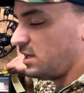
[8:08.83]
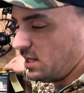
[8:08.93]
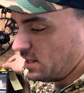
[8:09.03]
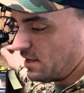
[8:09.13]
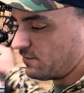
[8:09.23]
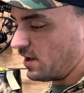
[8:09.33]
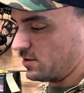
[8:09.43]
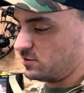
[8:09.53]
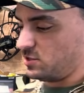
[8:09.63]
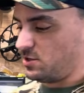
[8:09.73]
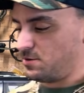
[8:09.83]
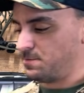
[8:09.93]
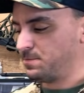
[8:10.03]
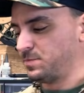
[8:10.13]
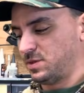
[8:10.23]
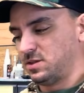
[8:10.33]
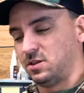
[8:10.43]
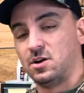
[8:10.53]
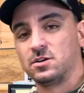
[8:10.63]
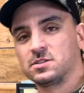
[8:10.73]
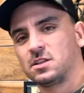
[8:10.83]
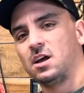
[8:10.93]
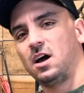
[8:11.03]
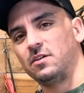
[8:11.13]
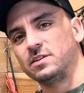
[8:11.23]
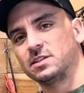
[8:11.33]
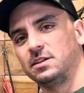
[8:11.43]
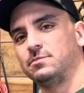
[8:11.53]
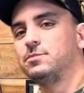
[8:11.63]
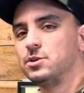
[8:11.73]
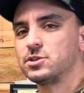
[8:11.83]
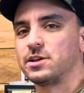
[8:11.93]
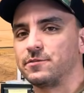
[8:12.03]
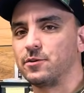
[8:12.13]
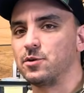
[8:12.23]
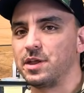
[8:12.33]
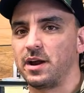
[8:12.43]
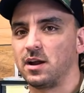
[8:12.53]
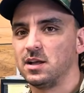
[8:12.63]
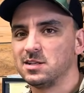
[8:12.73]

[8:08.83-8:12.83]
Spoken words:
in that vital zone. Lungs, obviously, usually are full with air.